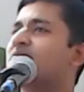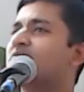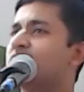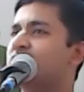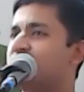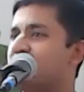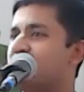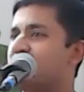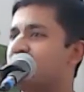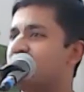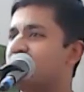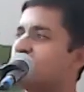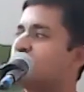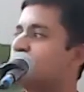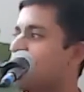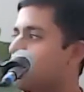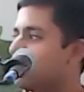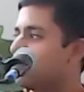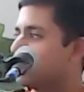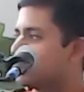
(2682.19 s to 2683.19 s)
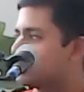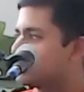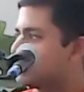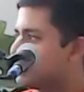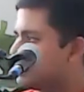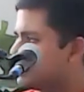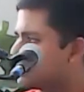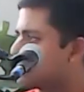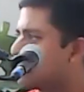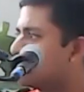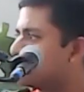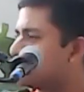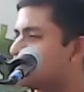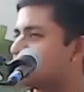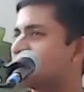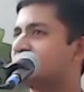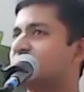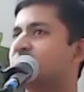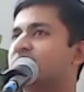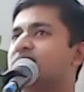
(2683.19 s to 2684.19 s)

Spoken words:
very good poets in the court,